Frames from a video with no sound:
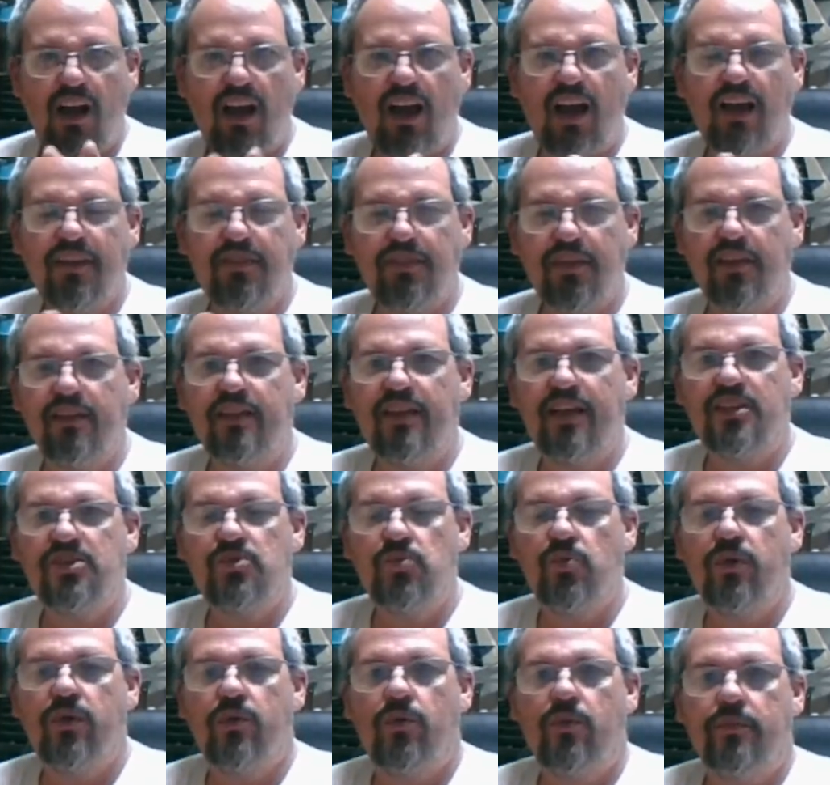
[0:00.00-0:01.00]
I think next
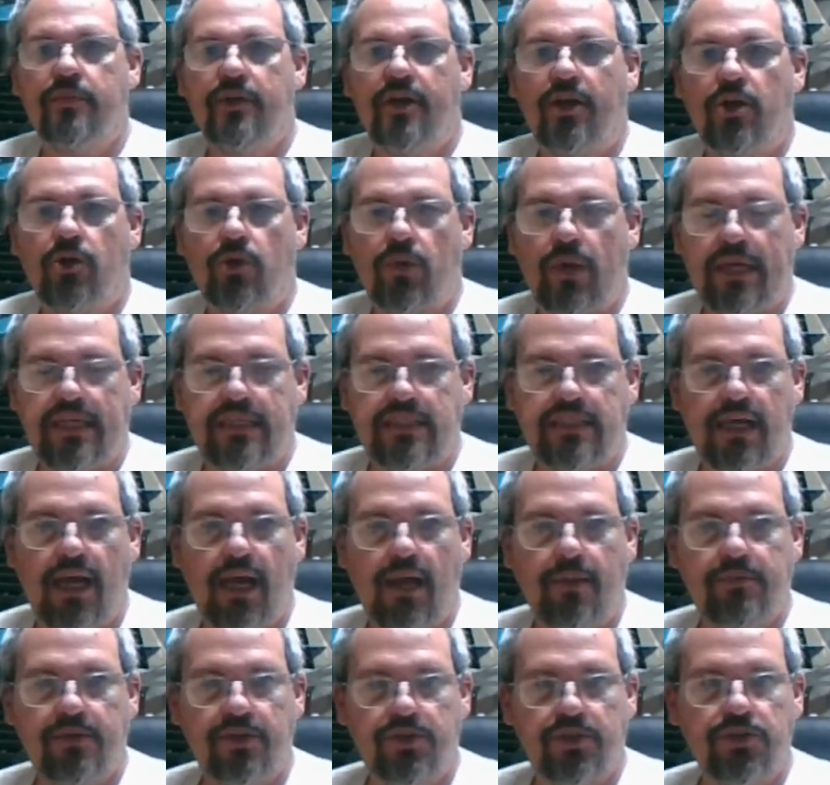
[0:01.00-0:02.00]
week would be a great
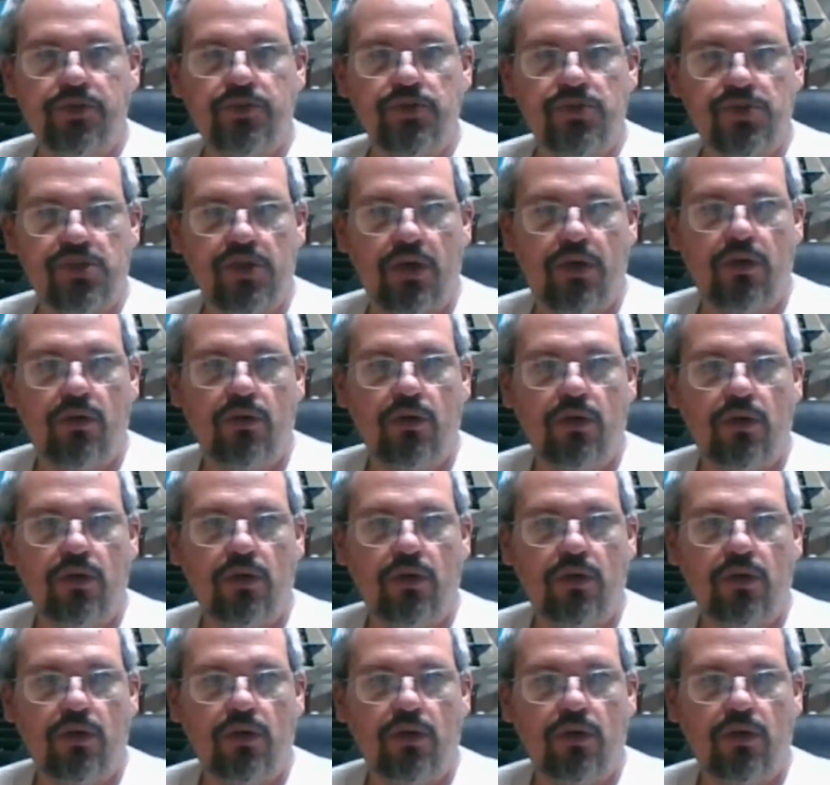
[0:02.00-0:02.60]
time to do so,